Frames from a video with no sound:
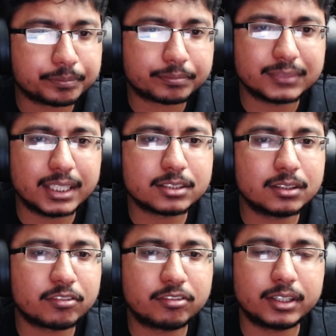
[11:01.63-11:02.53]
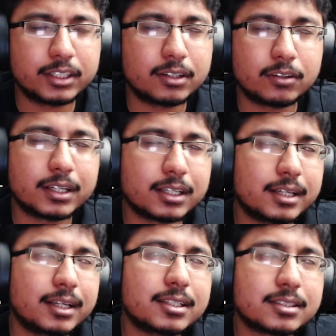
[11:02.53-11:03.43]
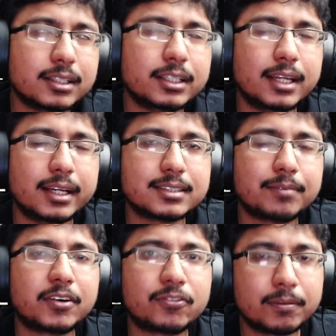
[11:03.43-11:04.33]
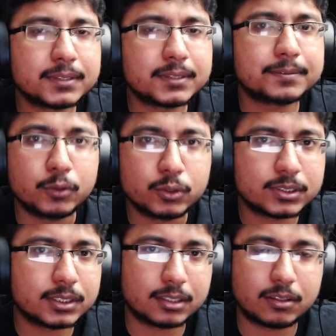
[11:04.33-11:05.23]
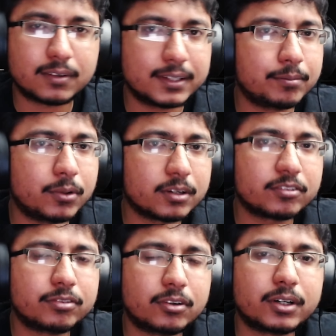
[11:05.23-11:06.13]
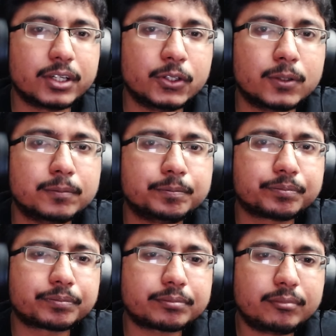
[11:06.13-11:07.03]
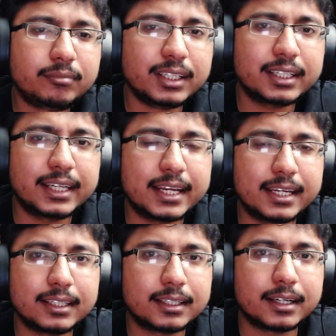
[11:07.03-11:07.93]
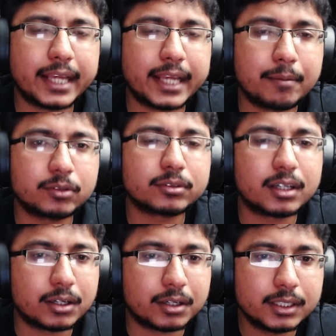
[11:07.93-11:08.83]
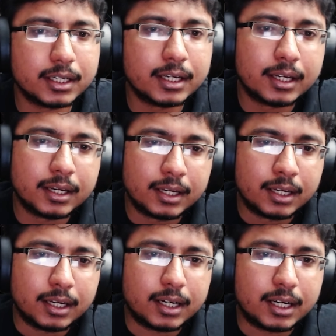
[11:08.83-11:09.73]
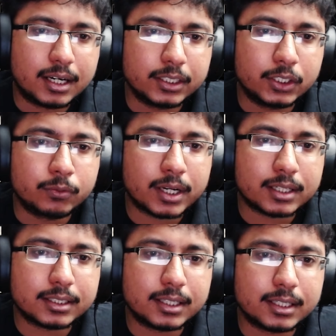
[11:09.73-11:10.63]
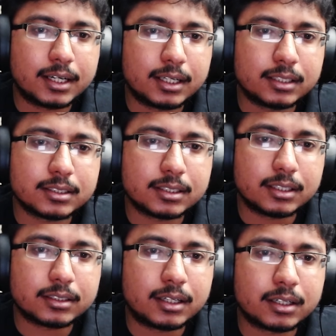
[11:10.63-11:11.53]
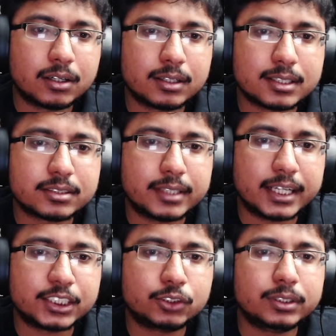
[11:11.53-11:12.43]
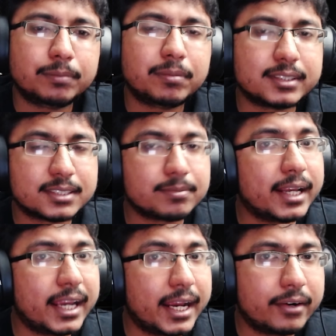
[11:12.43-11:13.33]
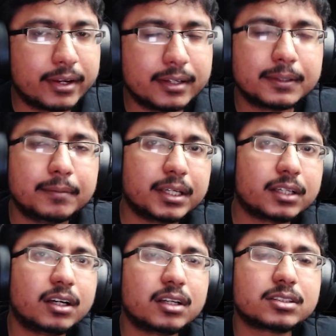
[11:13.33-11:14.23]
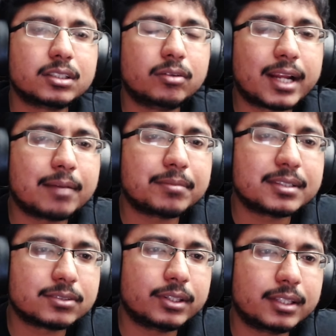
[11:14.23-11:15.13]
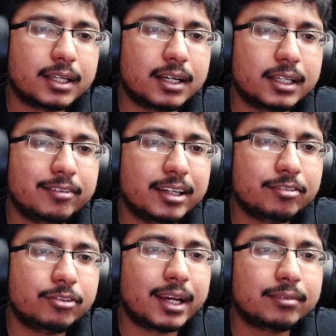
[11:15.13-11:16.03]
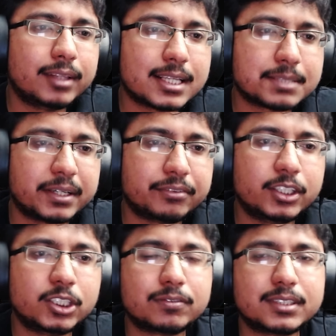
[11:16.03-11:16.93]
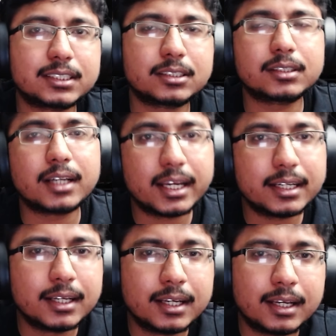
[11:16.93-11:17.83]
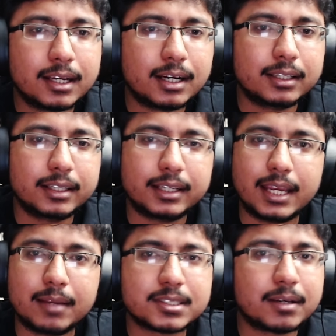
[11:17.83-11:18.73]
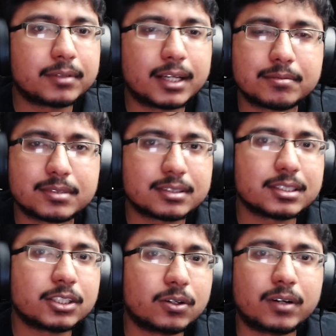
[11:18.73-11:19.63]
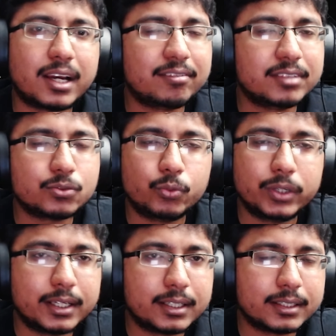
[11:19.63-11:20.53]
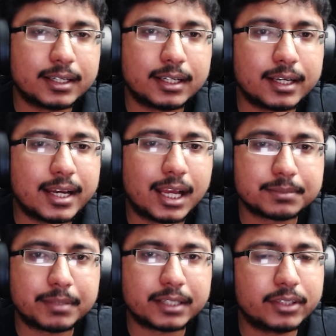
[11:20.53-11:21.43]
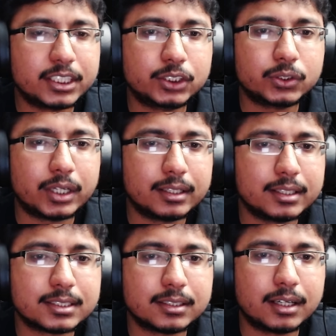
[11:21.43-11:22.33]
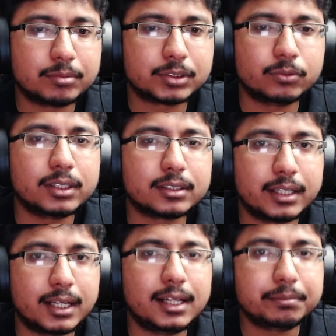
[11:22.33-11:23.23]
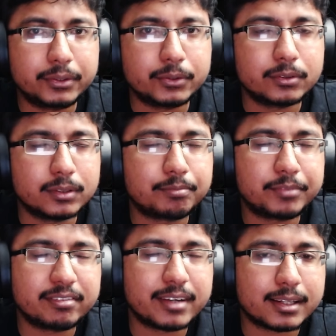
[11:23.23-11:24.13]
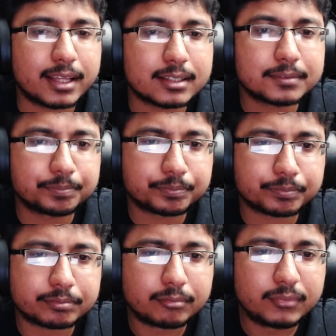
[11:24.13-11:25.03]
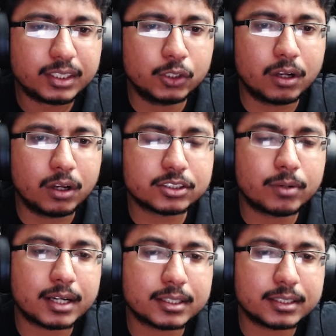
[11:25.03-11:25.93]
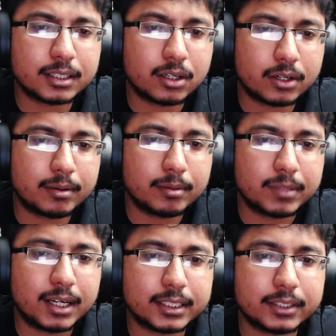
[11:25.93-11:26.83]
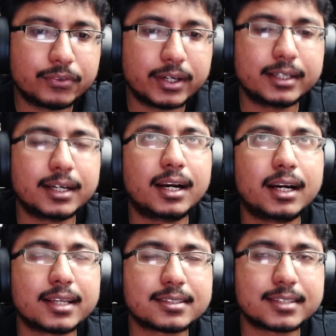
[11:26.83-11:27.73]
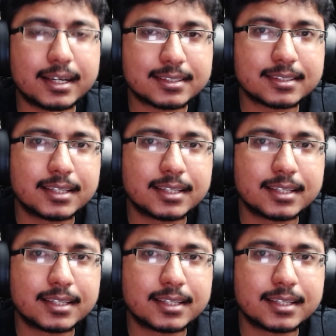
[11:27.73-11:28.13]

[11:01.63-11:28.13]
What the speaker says: It's not for it is a performance boost, not important for getting the game to turn on. You want to turn on the stretch to display area, because what happens with even if you have the aspect ratio of 69, the game sometimes have this weird aspect ratio, and this option will help you prevent that. You also want to turn on multi-threaded RSX.